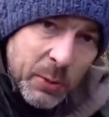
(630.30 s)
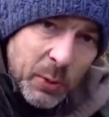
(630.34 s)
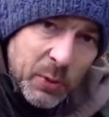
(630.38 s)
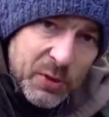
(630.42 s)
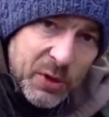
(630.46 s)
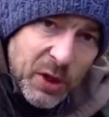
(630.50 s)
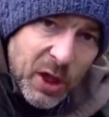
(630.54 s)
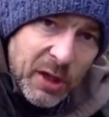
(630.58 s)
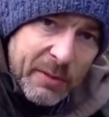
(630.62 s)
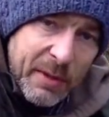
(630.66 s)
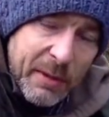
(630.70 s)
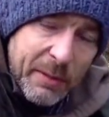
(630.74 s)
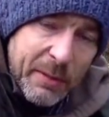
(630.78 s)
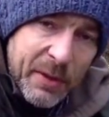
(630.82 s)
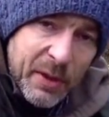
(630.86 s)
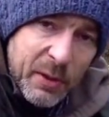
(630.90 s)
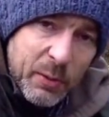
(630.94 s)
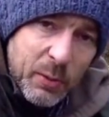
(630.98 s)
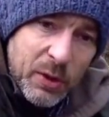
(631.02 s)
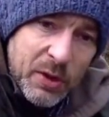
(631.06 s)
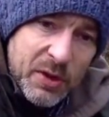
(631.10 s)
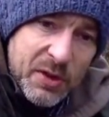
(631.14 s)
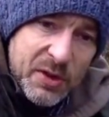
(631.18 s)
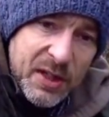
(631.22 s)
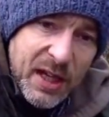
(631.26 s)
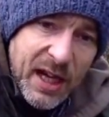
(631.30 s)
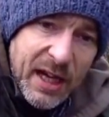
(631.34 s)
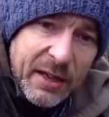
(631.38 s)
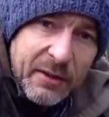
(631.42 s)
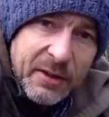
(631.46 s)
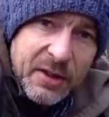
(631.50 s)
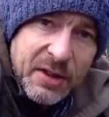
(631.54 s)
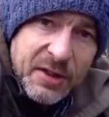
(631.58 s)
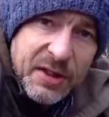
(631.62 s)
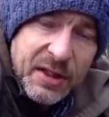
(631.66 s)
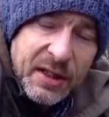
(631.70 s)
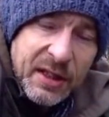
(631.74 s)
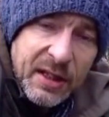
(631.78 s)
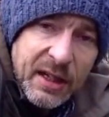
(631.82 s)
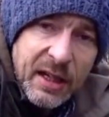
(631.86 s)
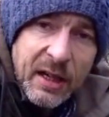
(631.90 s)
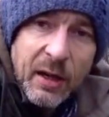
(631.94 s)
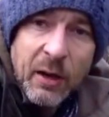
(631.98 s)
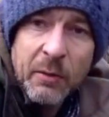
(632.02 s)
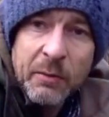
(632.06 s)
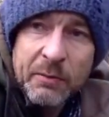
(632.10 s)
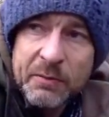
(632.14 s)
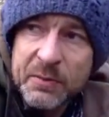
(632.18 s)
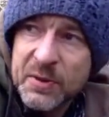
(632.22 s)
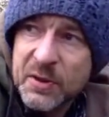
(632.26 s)
time up in the woods now.
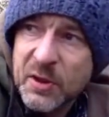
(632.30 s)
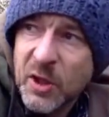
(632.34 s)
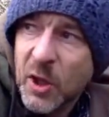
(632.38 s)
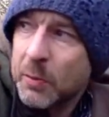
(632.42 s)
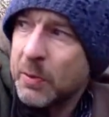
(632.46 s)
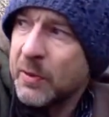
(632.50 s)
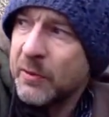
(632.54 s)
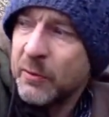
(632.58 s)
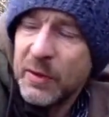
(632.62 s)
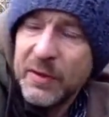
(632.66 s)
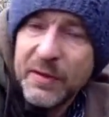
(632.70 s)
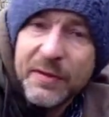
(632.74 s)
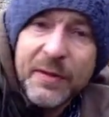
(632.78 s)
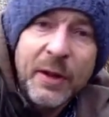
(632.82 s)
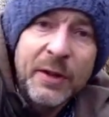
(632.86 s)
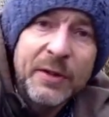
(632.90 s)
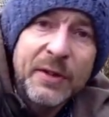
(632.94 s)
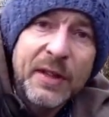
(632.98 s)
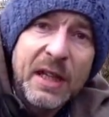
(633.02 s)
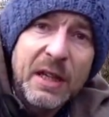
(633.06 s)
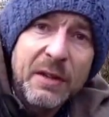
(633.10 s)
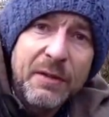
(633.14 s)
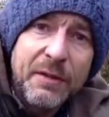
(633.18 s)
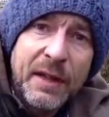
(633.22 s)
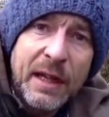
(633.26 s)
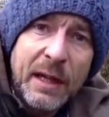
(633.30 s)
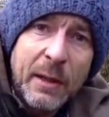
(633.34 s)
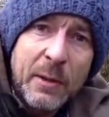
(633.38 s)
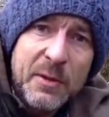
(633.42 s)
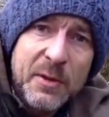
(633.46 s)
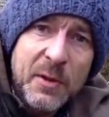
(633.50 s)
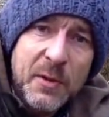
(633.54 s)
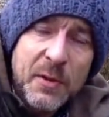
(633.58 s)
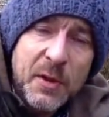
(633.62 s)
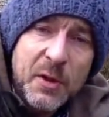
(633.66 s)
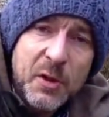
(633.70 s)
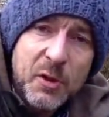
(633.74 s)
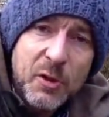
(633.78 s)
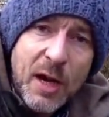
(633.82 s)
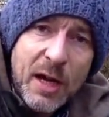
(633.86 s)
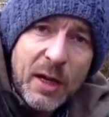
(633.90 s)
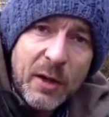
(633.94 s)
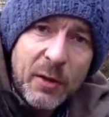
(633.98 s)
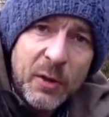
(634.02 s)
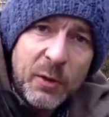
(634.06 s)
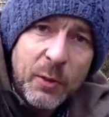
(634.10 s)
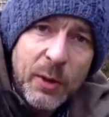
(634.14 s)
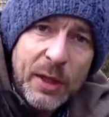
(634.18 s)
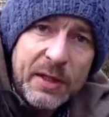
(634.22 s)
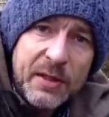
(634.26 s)
I'll stop if we find anything else on the track
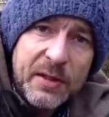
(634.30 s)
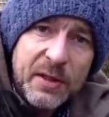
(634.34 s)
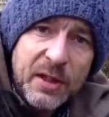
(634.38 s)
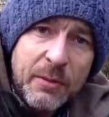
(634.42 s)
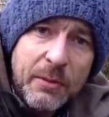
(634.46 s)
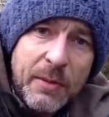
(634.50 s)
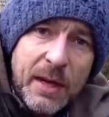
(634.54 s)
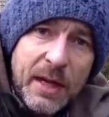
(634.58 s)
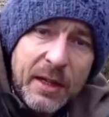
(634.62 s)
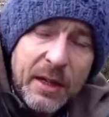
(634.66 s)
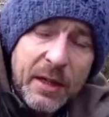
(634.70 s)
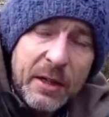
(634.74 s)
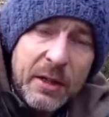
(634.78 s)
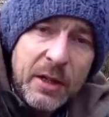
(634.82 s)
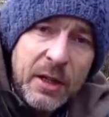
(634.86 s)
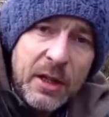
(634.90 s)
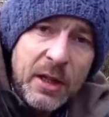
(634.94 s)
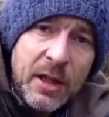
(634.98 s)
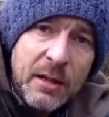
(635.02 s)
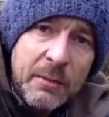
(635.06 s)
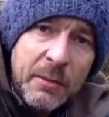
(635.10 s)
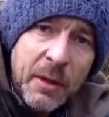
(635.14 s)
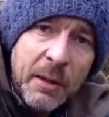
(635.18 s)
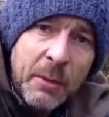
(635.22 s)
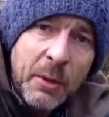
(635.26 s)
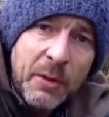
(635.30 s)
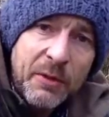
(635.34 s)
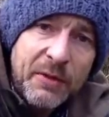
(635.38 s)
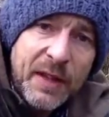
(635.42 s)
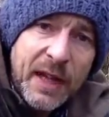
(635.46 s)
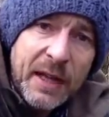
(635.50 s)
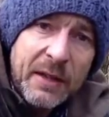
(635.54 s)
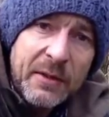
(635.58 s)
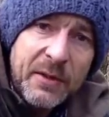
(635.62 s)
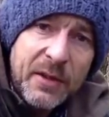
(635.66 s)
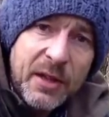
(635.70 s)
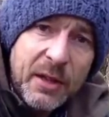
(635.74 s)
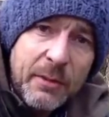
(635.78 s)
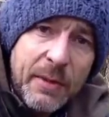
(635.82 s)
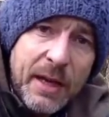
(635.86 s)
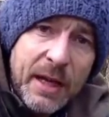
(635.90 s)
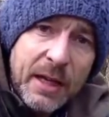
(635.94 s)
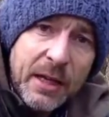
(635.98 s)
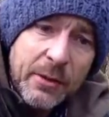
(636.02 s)
on the way to the meadow, but I'm off down to the meadow